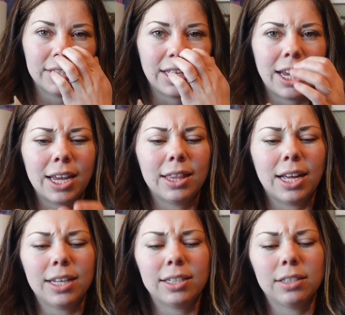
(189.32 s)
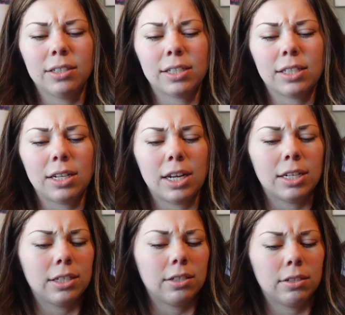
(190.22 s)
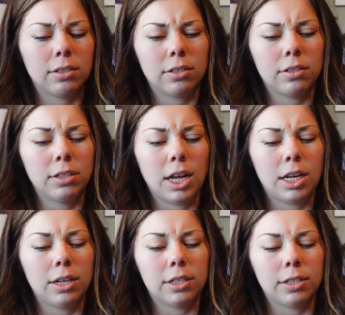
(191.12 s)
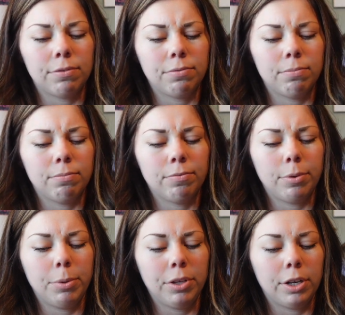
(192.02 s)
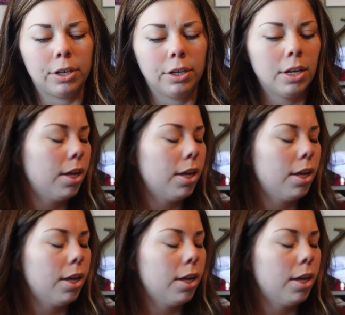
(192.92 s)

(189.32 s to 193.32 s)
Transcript: I was like, hey, that looks a lot uh, familiar.